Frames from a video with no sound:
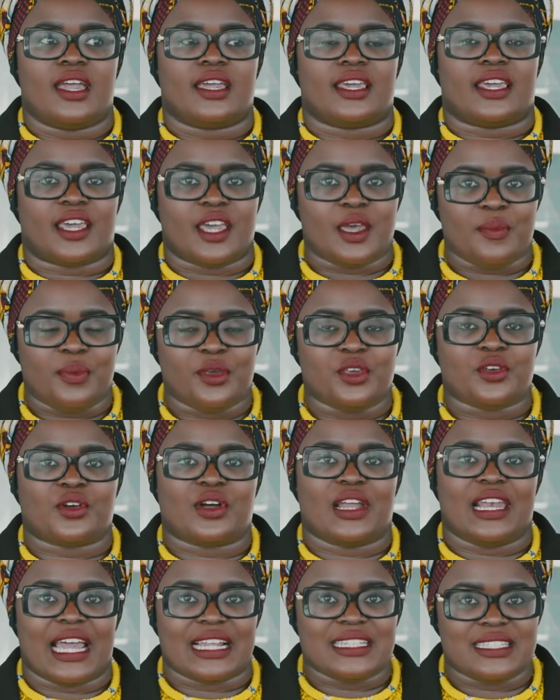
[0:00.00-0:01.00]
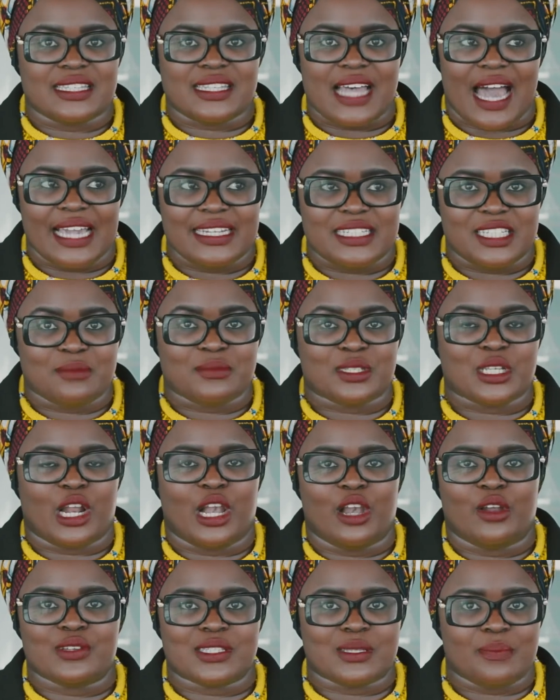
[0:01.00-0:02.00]
Keep your collector's items
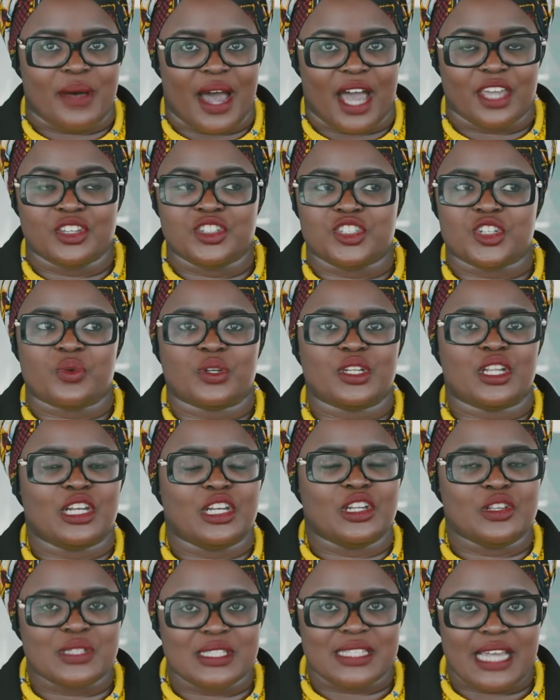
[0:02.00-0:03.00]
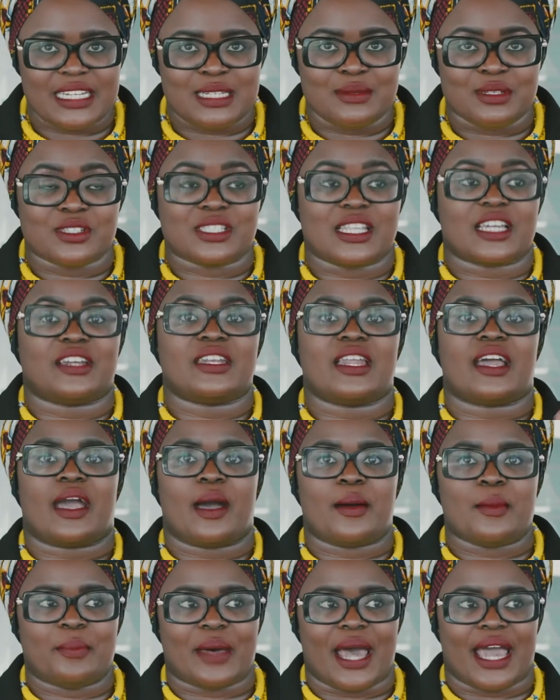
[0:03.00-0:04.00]
close by. You don't want to lose these items because they're going to
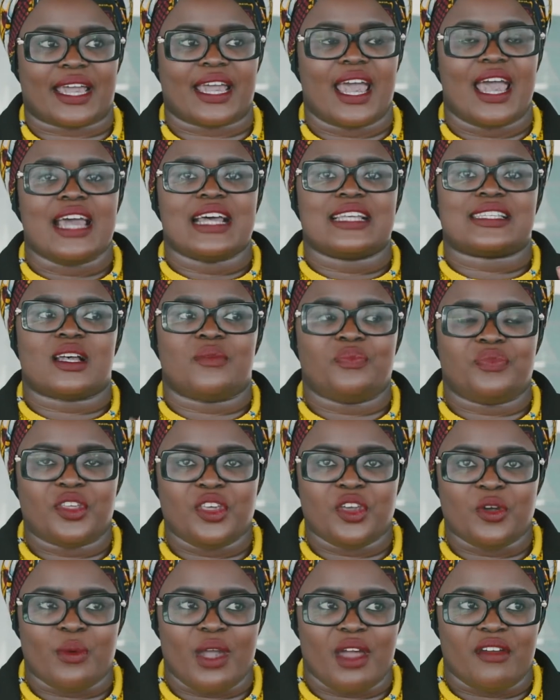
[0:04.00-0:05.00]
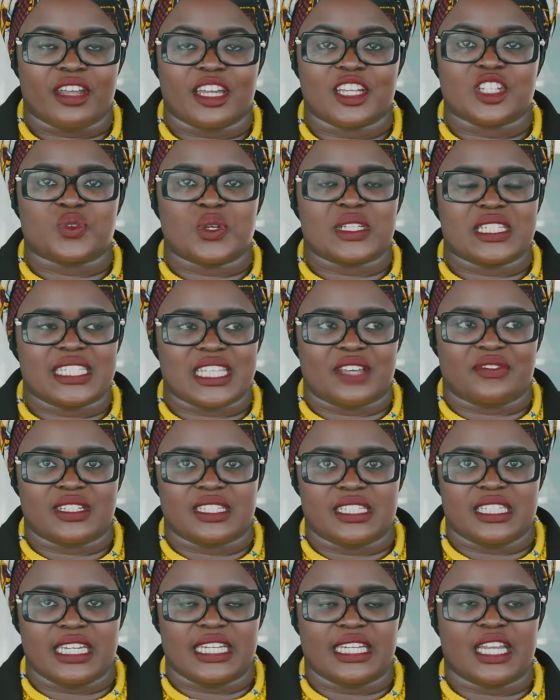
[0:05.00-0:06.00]
come back. Something you're wearing in
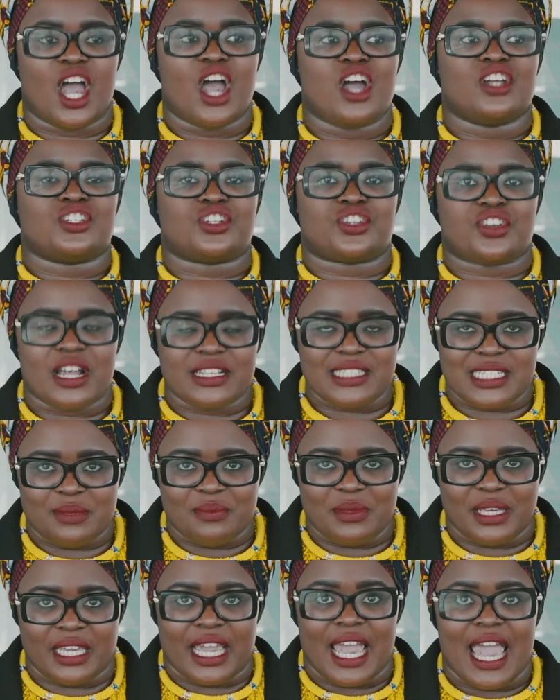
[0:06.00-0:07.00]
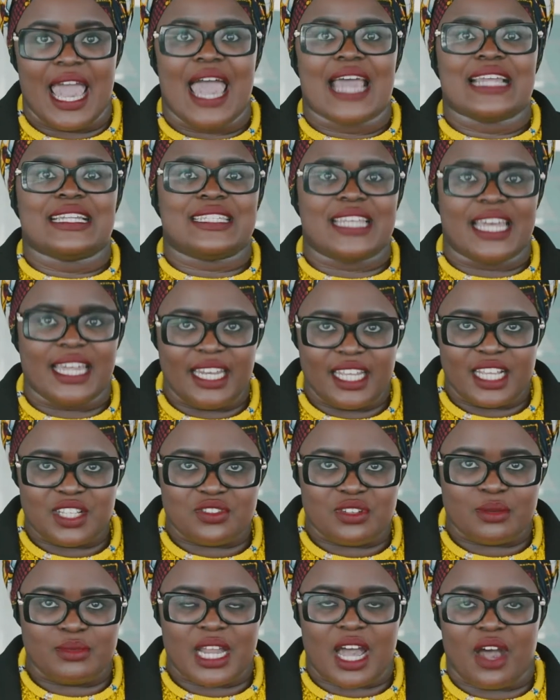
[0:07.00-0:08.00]
2017, trust me, 10
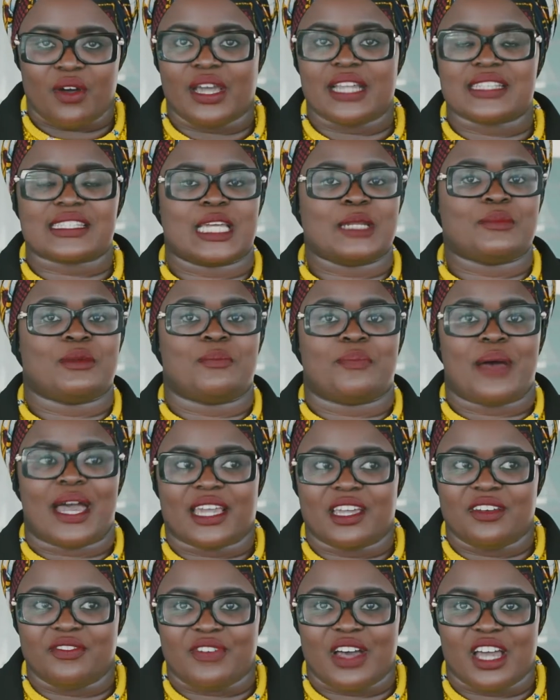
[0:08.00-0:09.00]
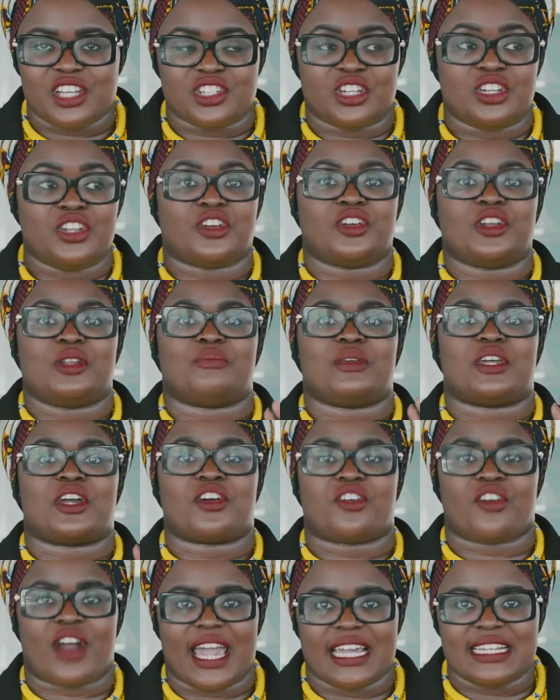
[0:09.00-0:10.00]
years from now, it's going to be back in fashion. You're going to be
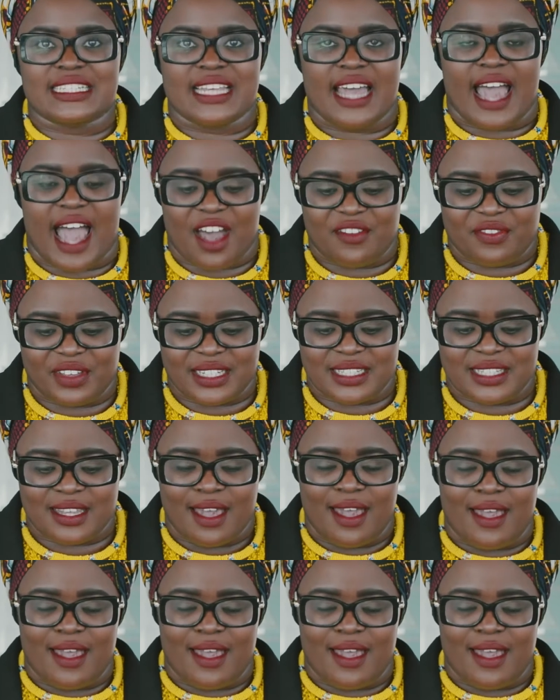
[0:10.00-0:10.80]
crying to have it.